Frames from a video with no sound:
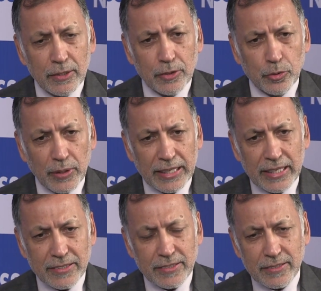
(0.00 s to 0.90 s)
So I
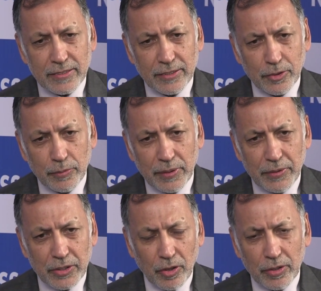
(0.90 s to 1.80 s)
guess, you know, when
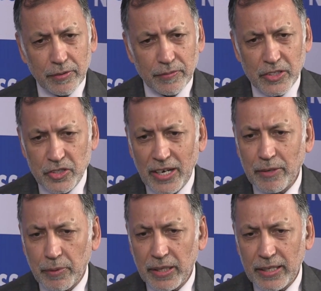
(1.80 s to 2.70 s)
we talk of the
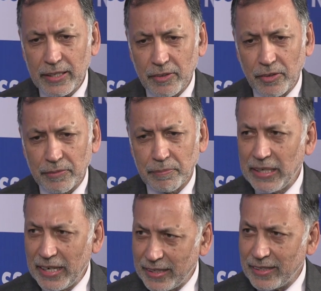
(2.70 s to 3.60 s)
Gen Y or
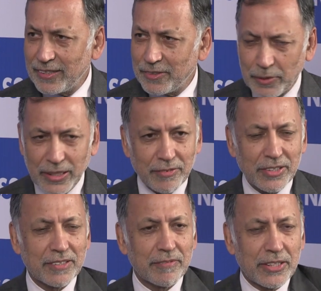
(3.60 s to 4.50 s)
millennials or whatever
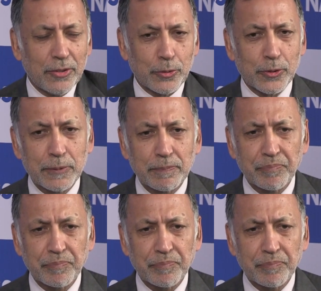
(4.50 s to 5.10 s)
term we use,